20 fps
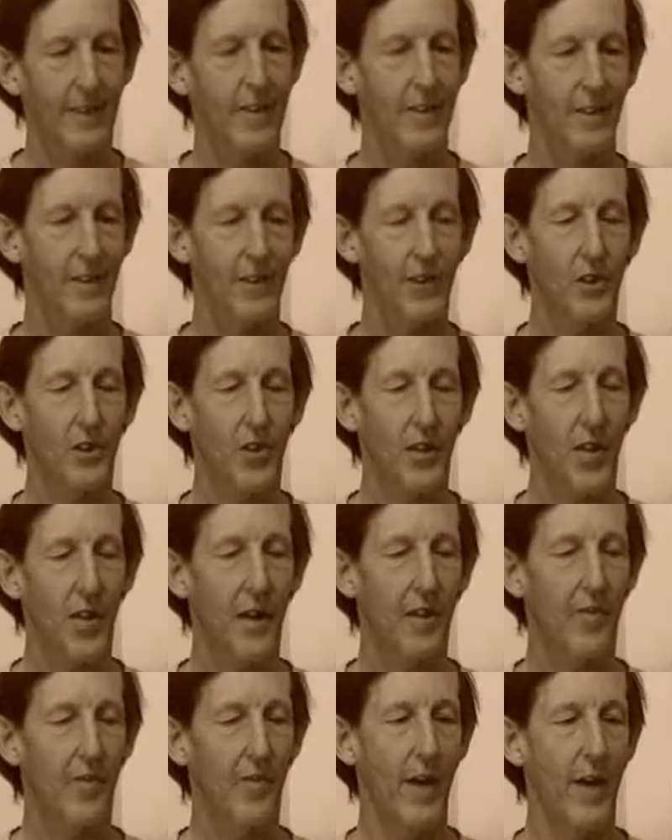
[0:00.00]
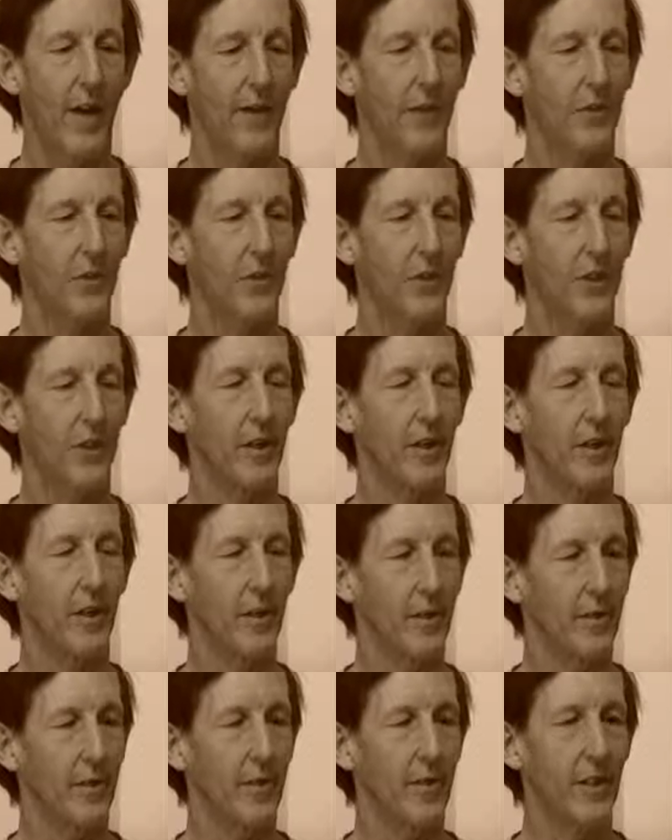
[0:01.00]
it's just a lot of factors
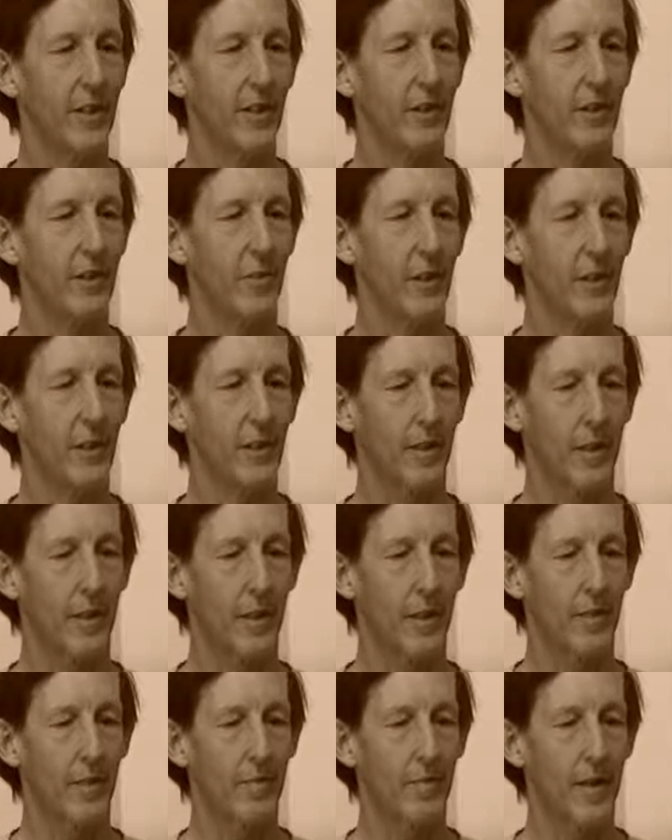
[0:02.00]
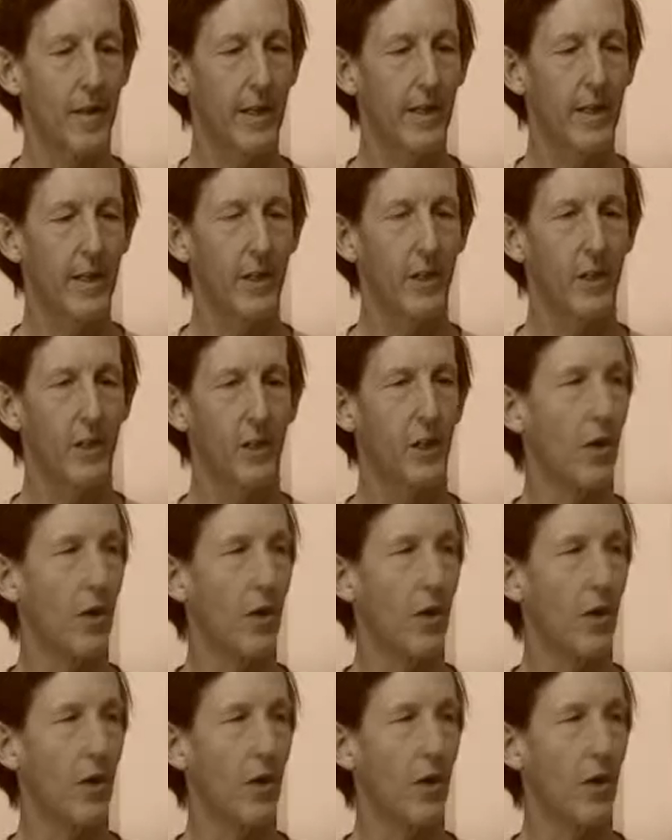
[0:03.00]
there. Just uh, kind of made it necessary.